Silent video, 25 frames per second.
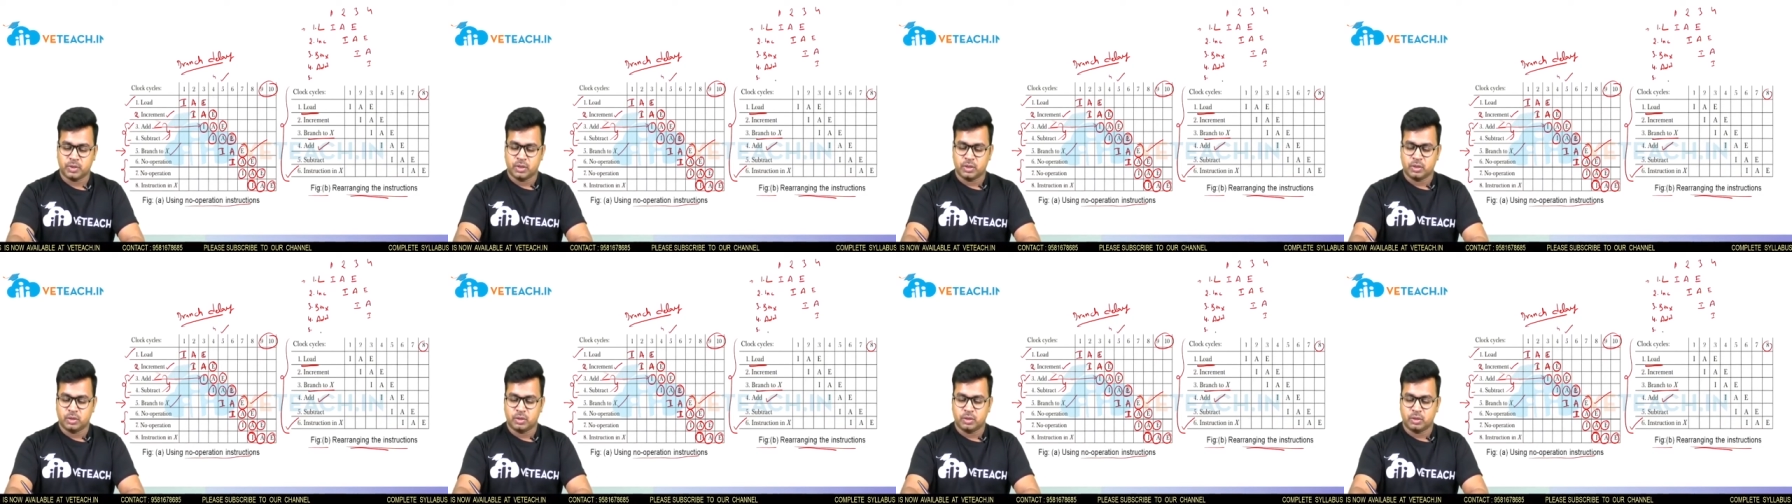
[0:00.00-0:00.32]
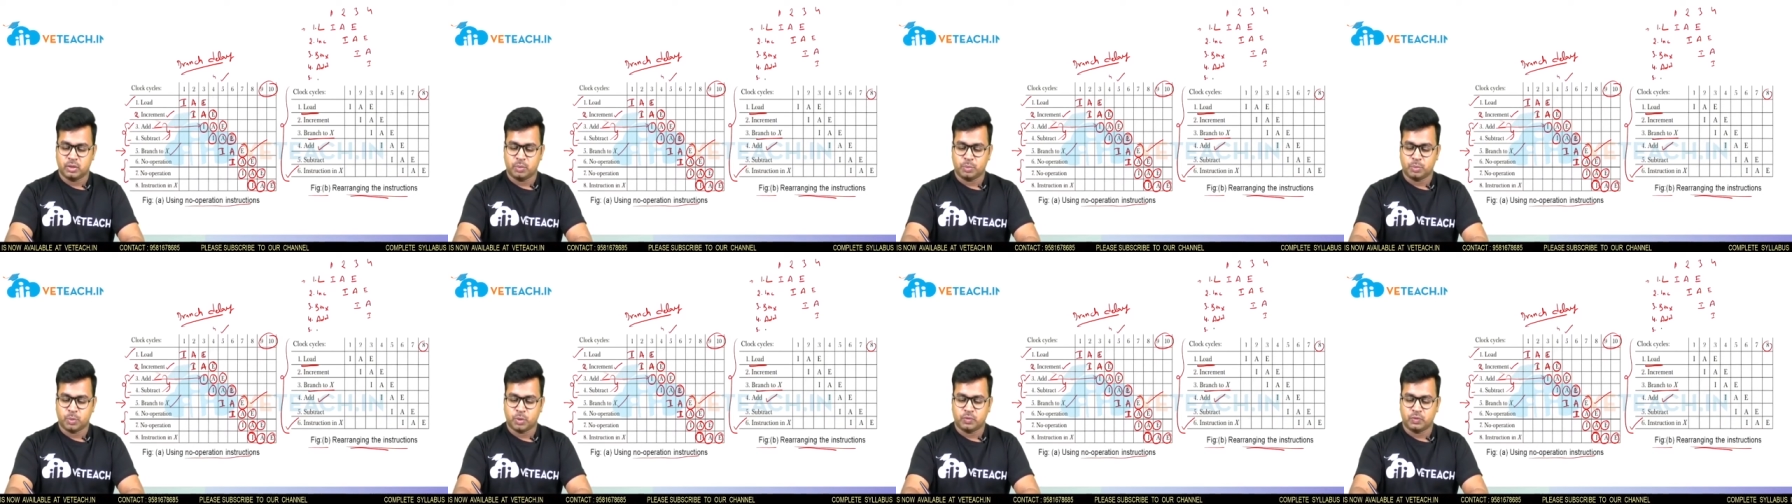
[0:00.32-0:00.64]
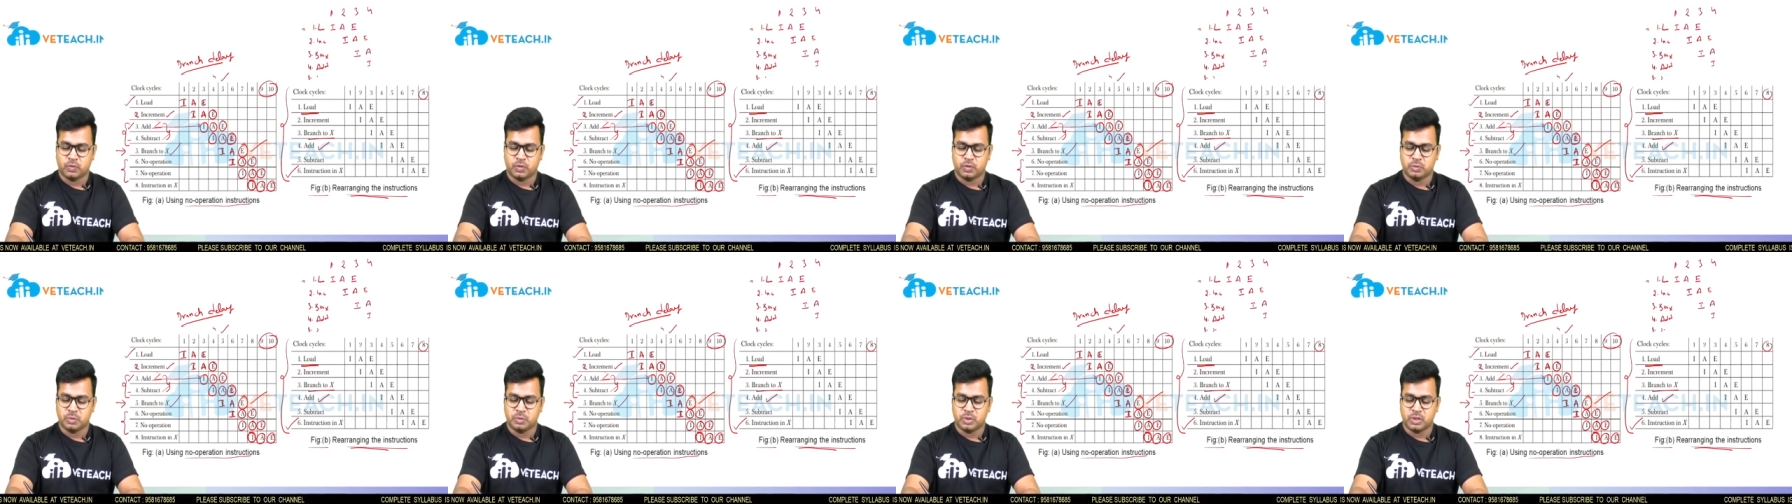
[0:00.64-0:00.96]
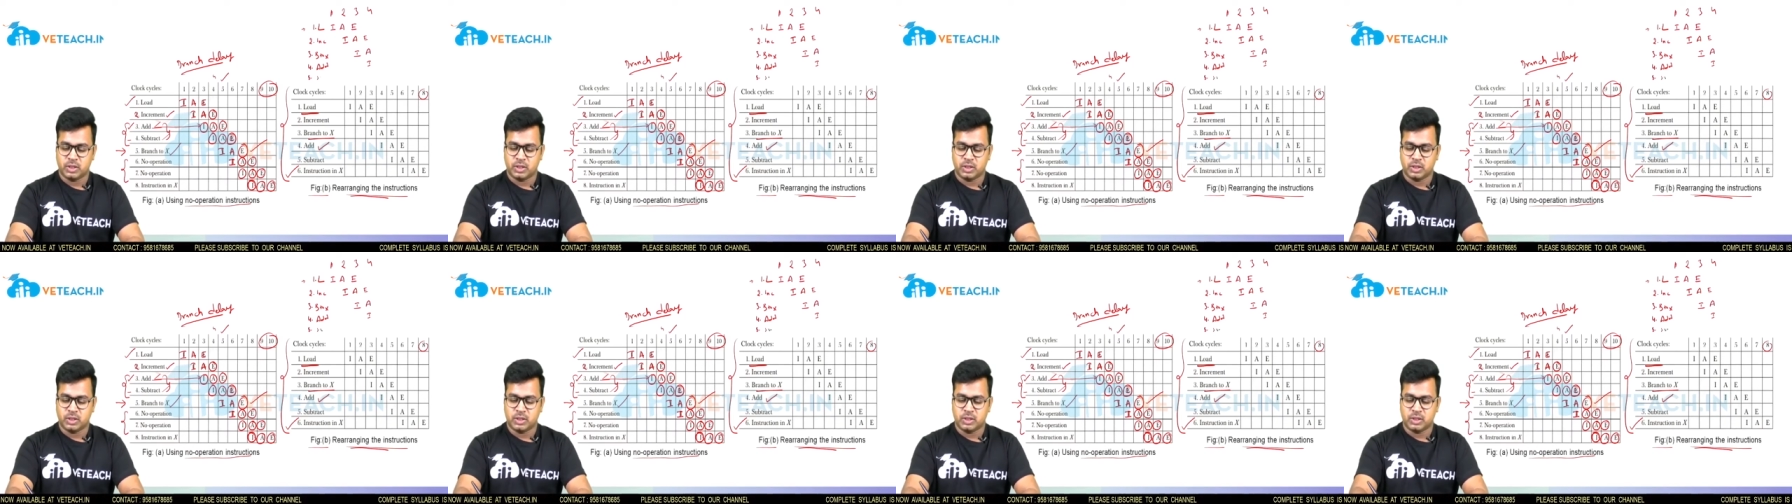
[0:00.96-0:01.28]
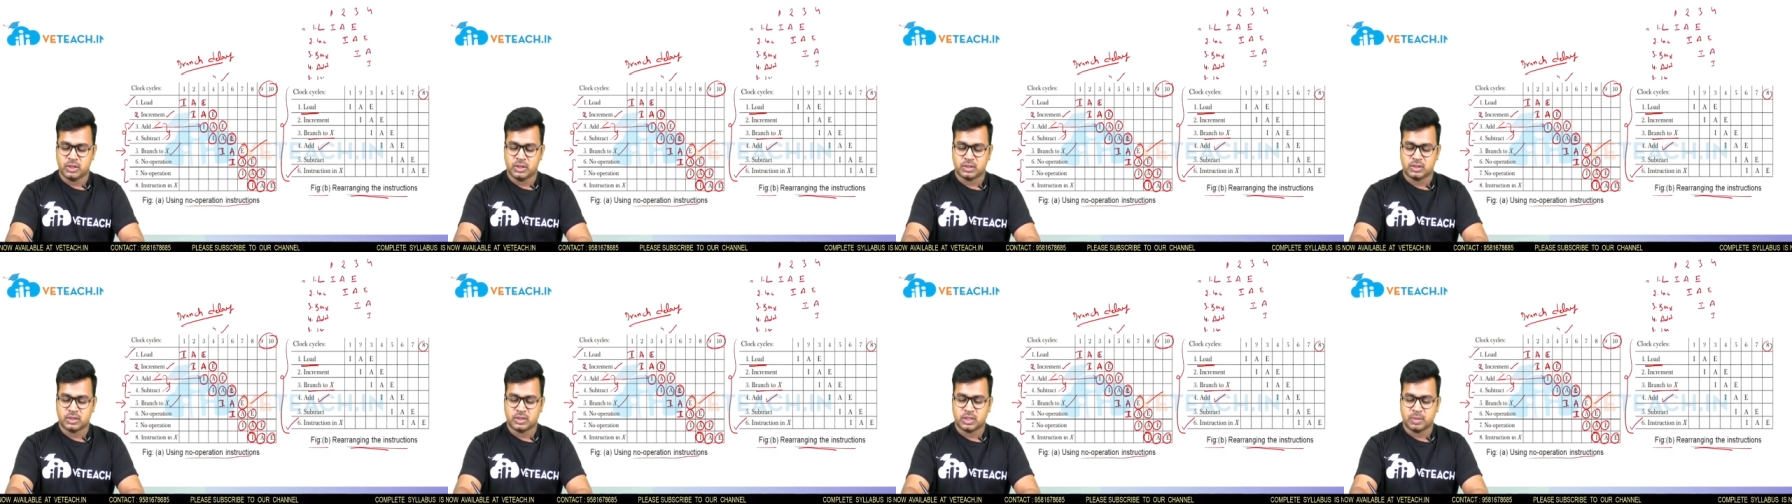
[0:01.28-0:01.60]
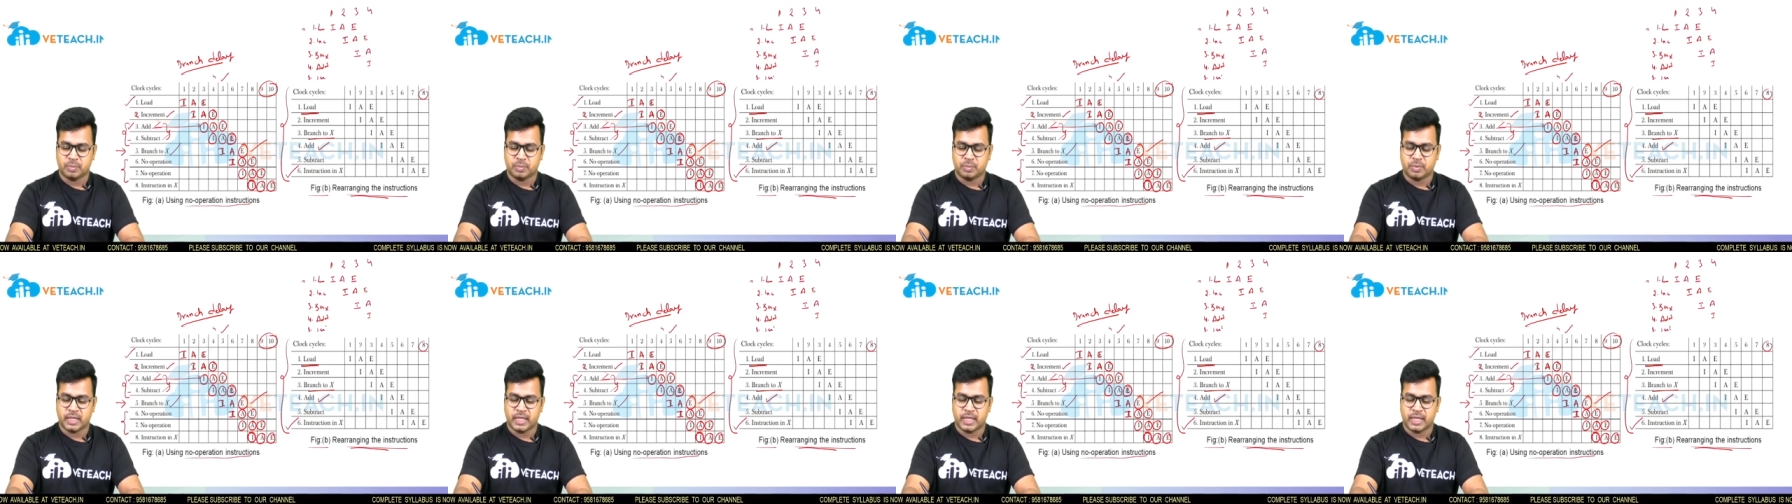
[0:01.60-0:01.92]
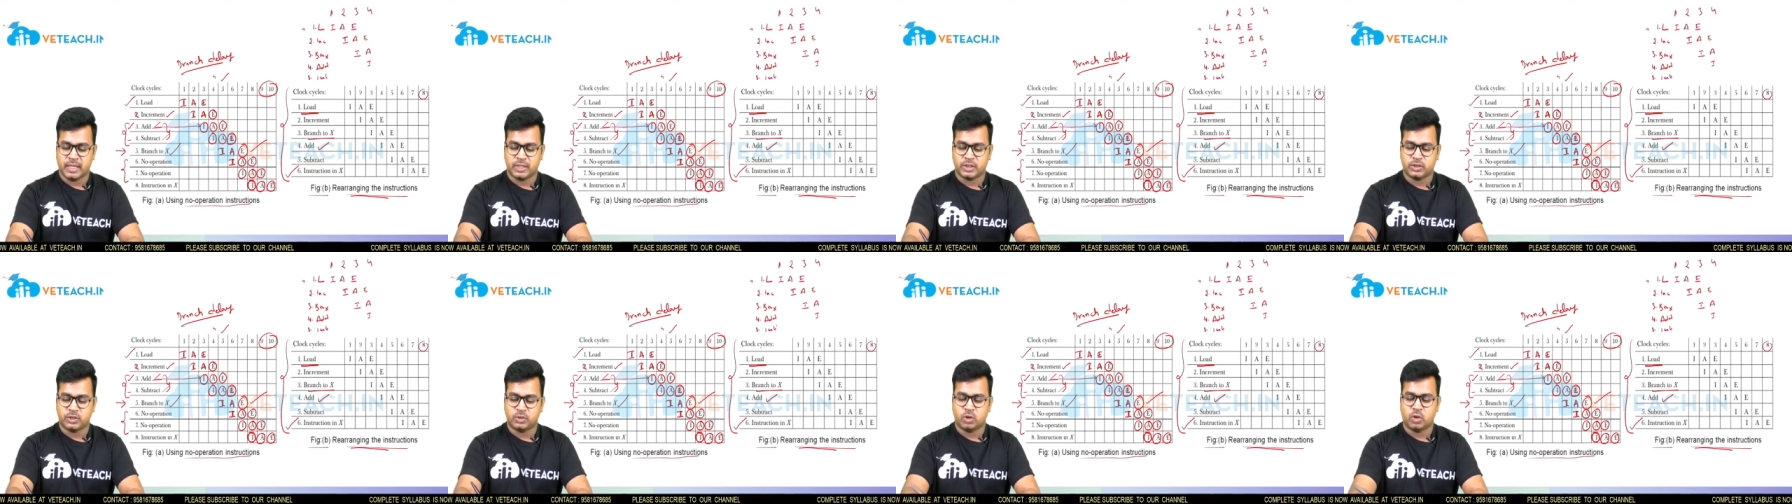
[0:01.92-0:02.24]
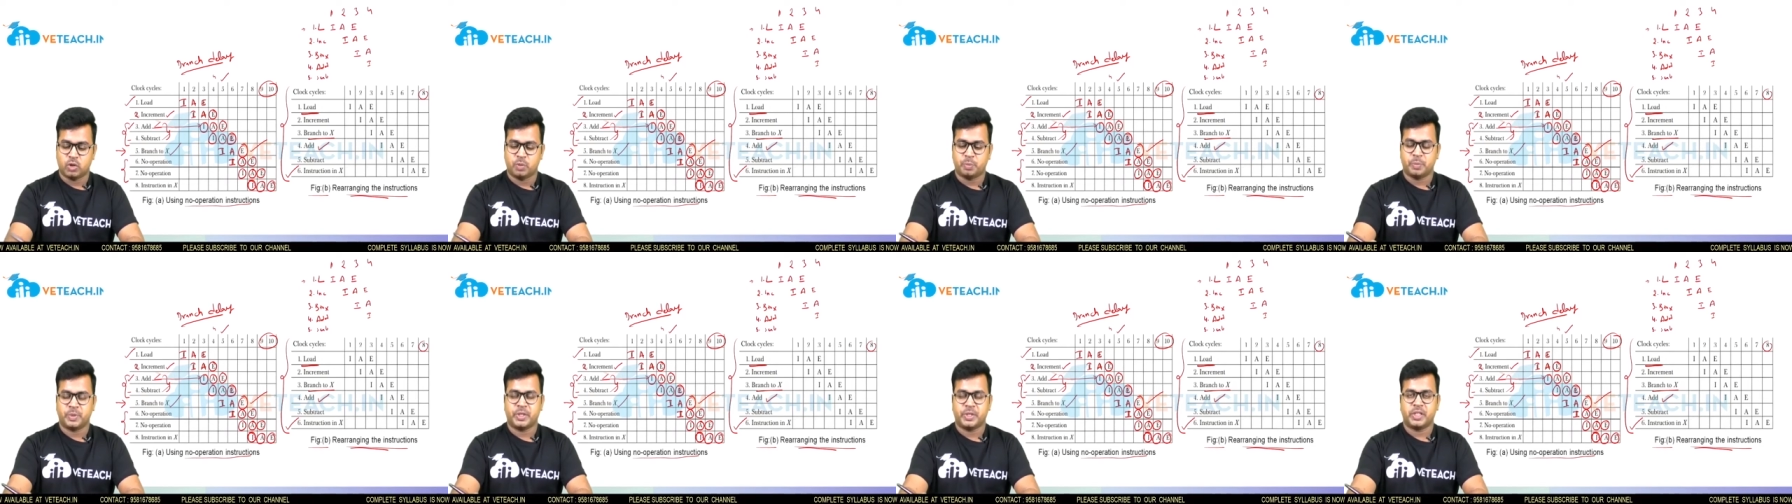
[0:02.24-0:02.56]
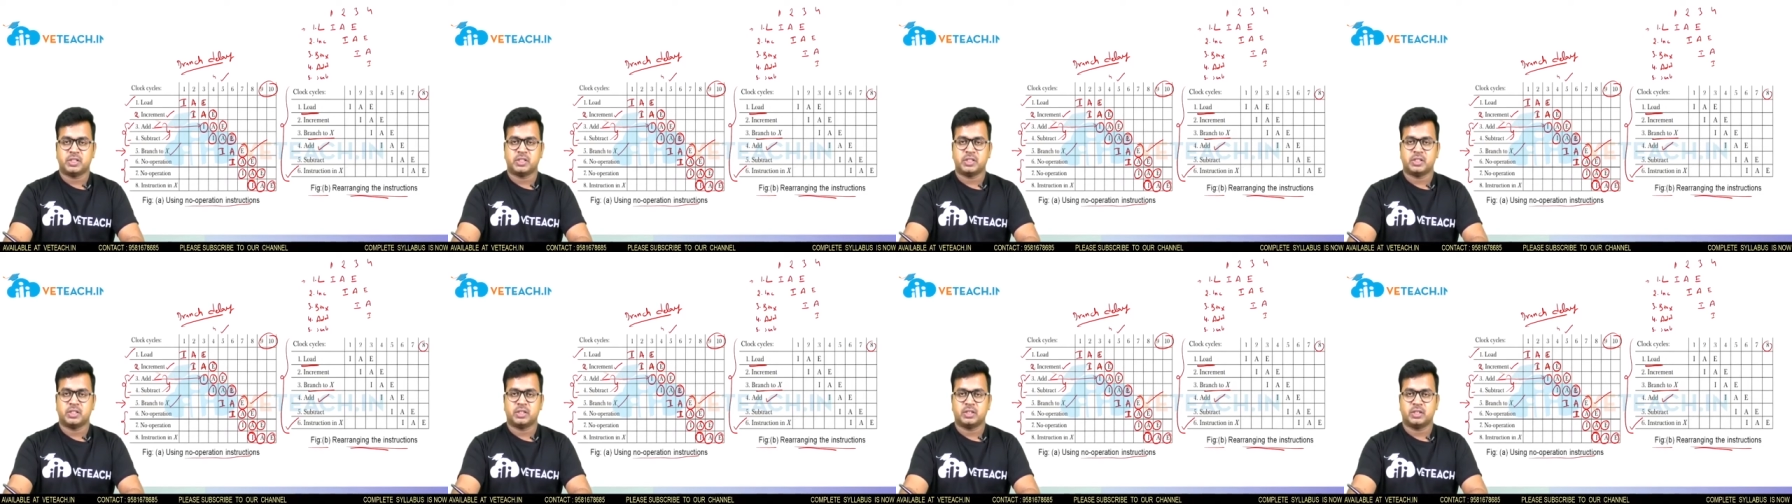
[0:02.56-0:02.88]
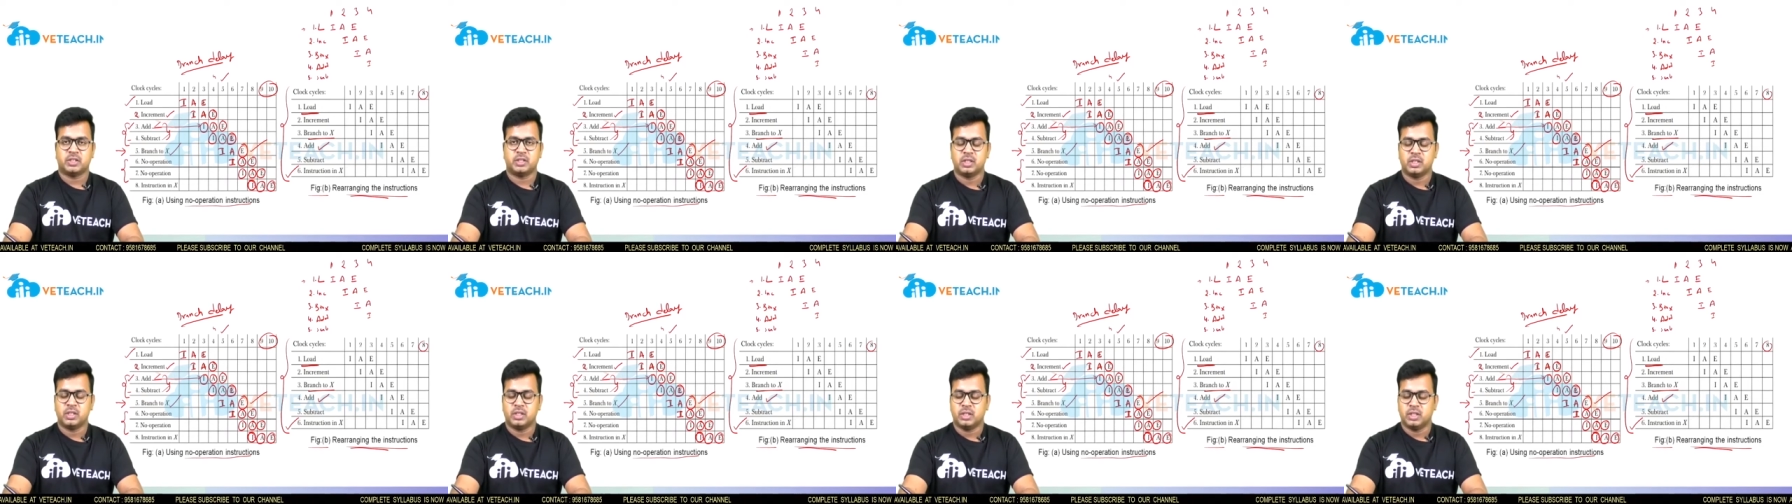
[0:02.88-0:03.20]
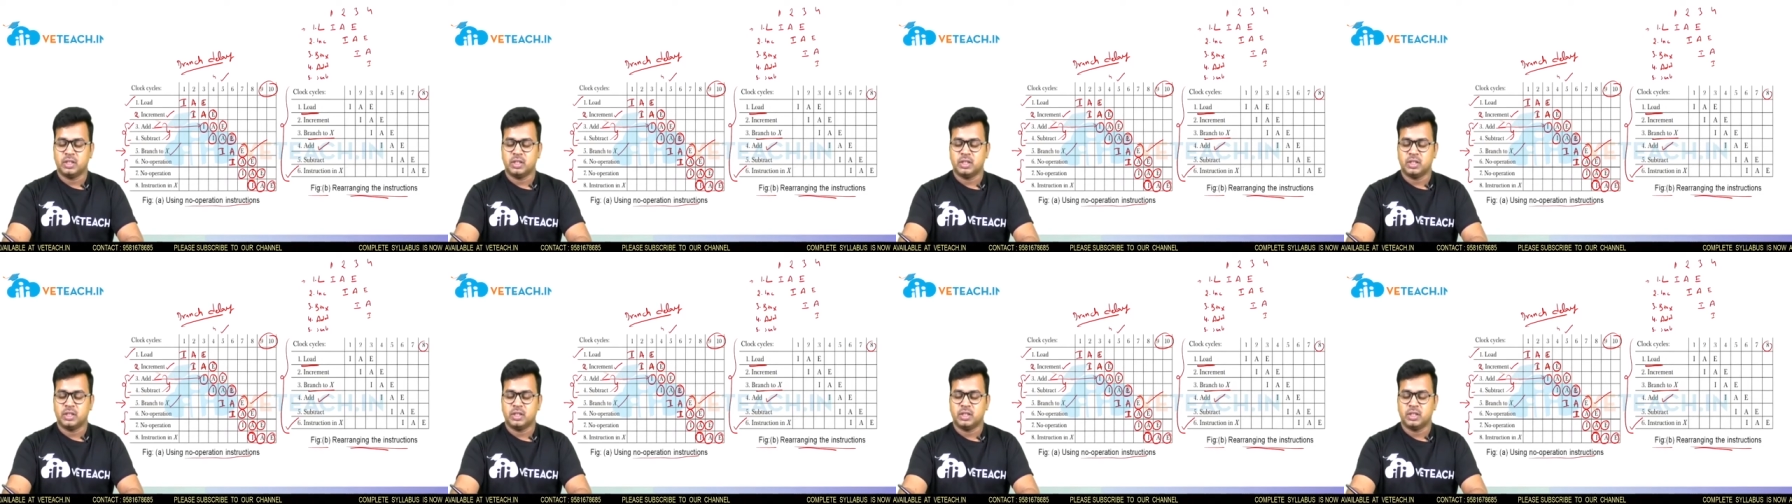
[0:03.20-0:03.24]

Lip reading: you are performing the subtraction operation.